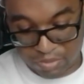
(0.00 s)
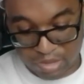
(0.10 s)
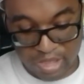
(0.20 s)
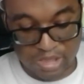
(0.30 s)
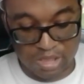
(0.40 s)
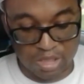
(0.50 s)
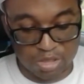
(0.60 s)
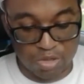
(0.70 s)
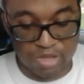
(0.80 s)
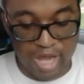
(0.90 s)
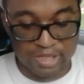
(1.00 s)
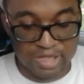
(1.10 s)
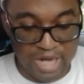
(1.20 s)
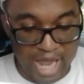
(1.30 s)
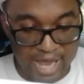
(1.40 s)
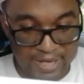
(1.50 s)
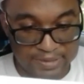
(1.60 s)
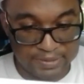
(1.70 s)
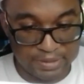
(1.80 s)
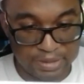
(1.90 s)
This is a 2009
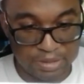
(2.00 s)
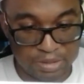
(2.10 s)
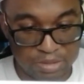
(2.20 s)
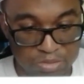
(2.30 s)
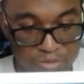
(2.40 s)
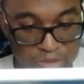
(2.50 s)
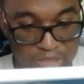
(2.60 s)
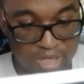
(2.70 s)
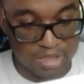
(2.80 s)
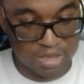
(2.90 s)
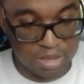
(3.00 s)
release.